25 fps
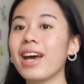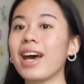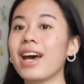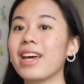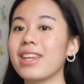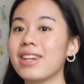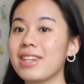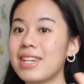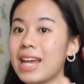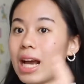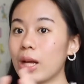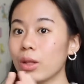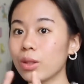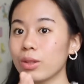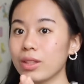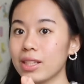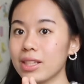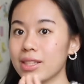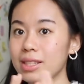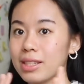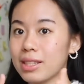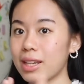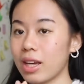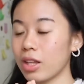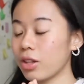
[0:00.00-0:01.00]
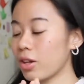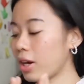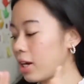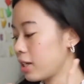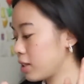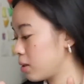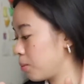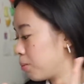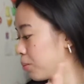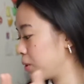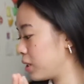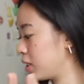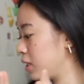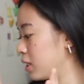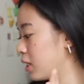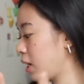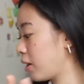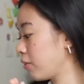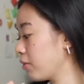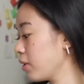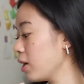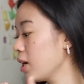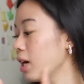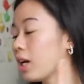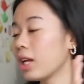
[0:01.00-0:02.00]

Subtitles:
and download it together as a PDF.